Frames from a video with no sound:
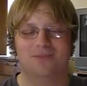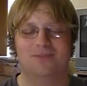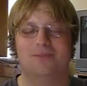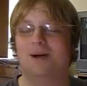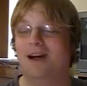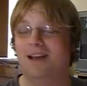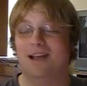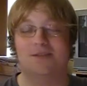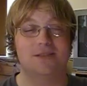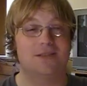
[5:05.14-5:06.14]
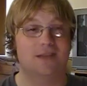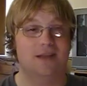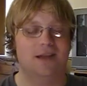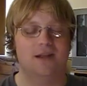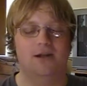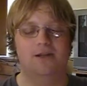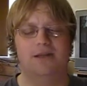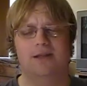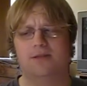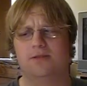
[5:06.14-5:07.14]
But having said that, are
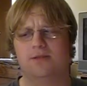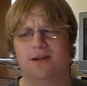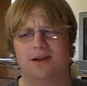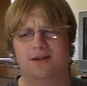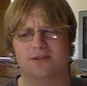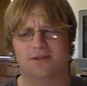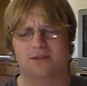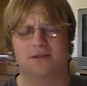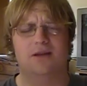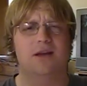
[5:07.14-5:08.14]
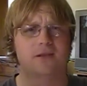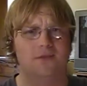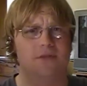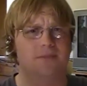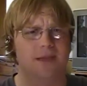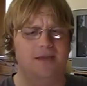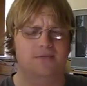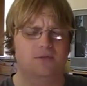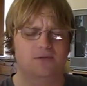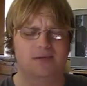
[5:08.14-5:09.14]
the other two main
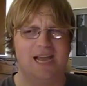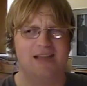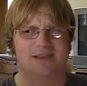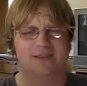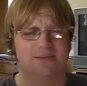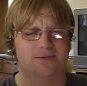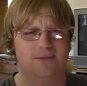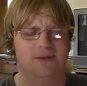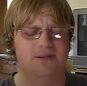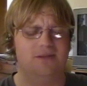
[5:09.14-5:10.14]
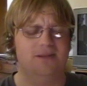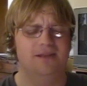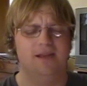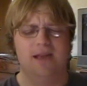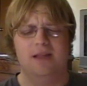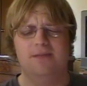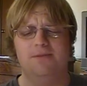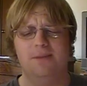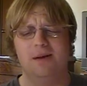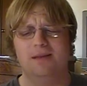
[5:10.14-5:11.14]
protagonists, the female lead? The
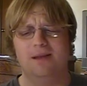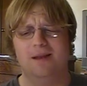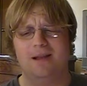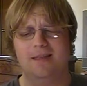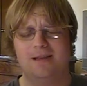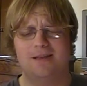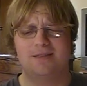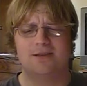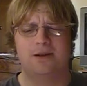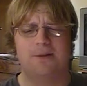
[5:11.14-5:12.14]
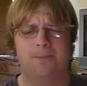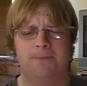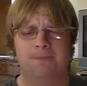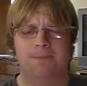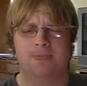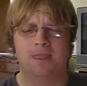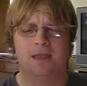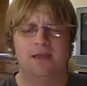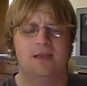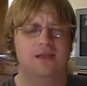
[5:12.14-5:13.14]
female lead, I think, is the
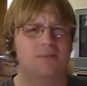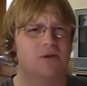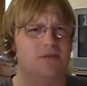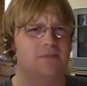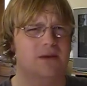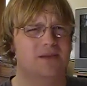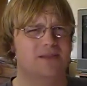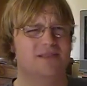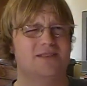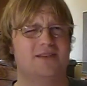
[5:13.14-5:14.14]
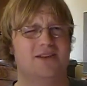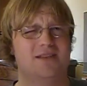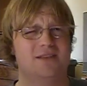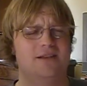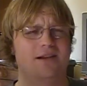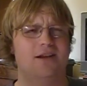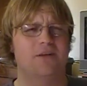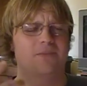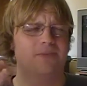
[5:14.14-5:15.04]
bread and butter of the series, you know.